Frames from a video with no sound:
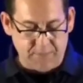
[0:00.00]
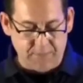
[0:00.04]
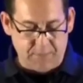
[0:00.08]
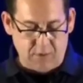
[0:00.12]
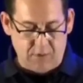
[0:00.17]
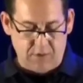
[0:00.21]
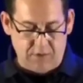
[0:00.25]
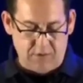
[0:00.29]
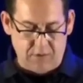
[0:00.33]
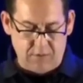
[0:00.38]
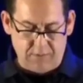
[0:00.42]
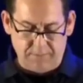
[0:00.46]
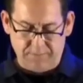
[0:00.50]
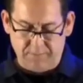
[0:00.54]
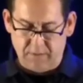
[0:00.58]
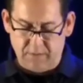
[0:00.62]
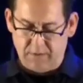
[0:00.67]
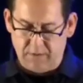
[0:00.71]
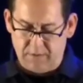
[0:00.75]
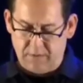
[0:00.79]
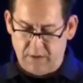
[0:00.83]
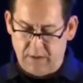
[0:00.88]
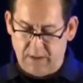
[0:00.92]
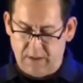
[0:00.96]

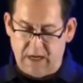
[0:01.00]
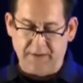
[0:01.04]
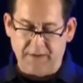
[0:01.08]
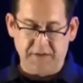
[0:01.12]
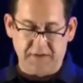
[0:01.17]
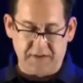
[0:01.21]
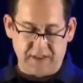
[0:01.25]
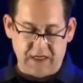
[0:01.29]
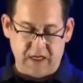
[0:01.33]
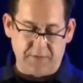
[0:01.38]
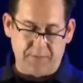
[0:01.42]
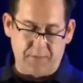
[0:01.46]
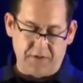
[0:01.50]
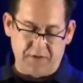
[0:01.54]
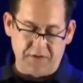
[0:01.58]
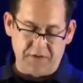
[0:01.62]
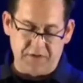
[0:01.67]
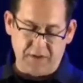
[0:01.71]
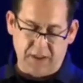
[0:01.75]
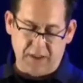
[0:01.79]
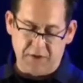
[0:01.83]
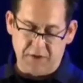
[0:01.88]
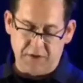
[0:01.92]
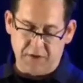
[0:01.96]
the South Pole
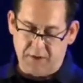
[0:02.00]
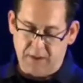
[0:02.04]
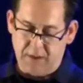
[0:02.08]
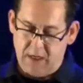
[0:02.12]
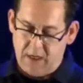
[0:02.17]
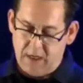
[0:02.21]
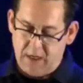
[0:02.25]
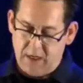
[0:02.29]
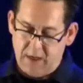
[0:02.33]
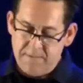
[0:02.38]
Station,